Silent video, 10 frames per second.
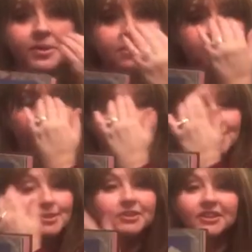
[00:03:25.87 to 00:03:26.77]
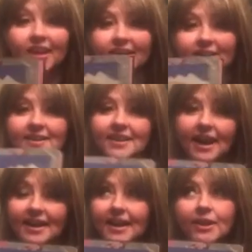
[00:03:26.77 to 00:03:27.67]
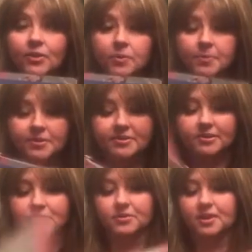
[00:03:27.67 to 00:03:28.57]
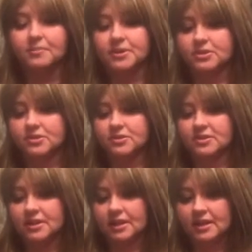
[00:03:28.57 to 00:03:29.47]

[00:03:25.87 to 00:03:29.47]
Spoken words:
it's supposed to look like. I hate cookbooks that don't have pictures.